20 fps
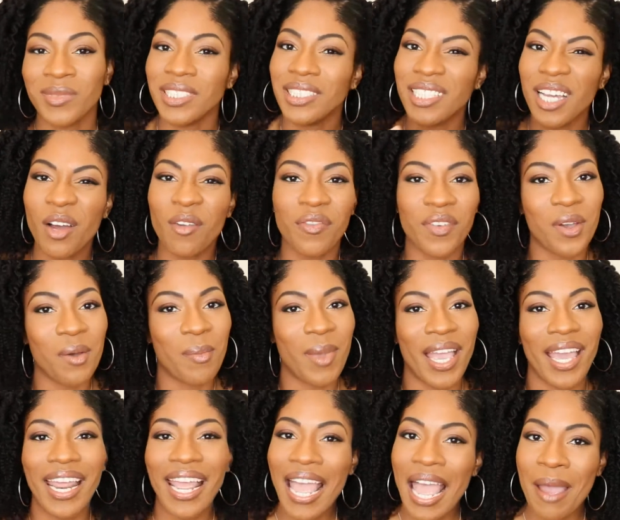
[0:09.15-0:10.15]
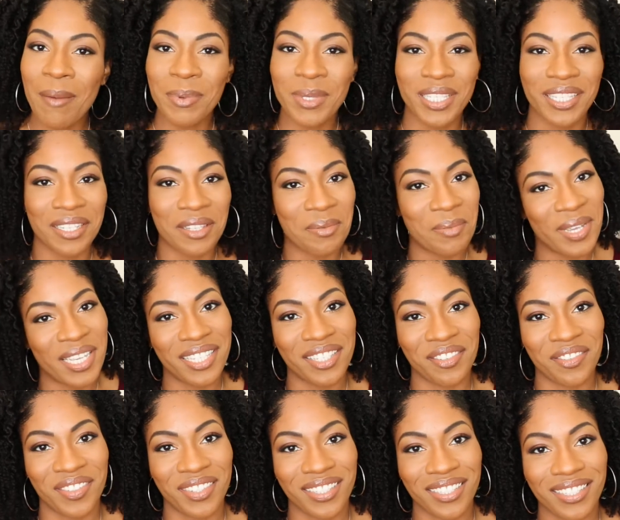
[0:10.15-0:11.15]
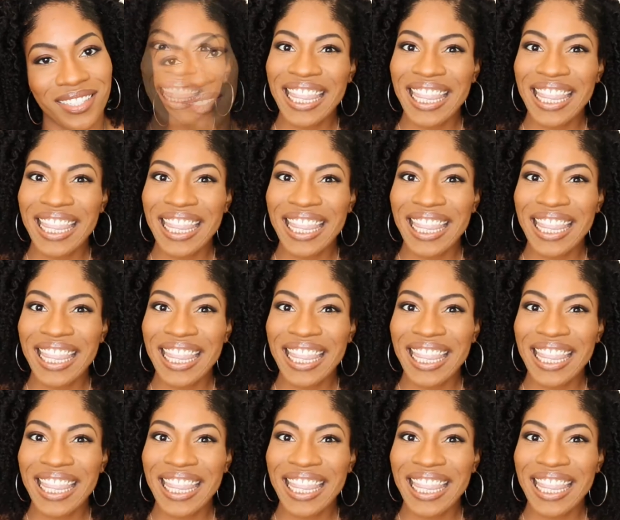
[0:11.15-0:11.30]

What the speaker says: Don't feel bad, it happens to the best of us.